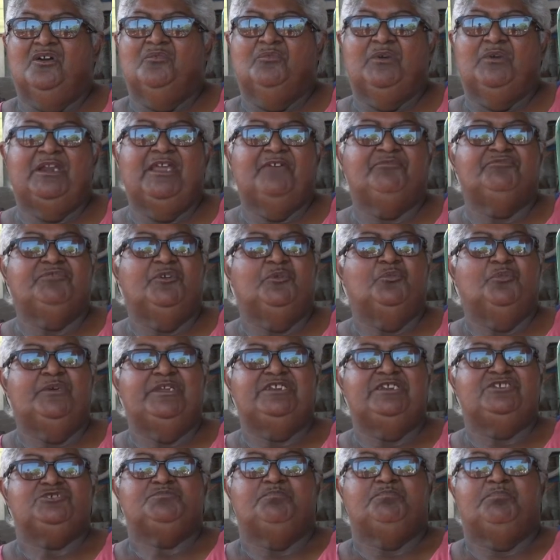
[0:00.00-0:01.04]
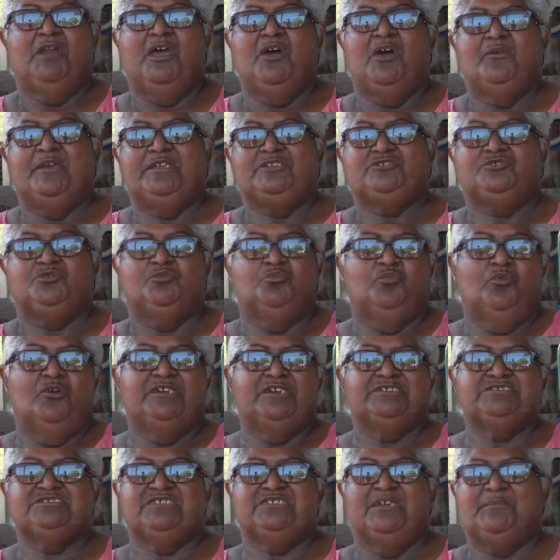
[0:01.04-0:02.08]
Well, if the wind is blowing
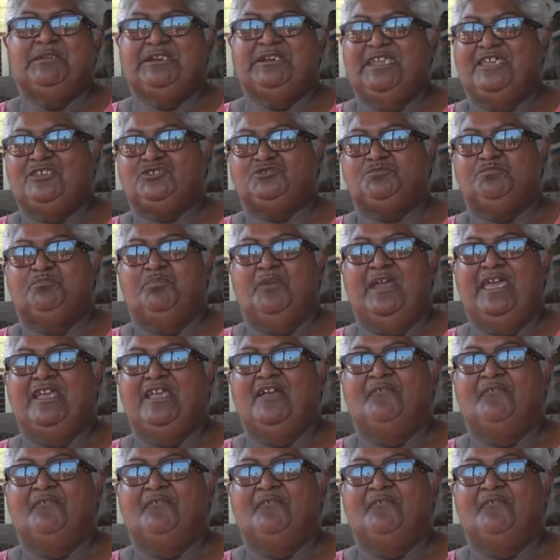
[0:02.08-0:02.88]
towards them and they spray,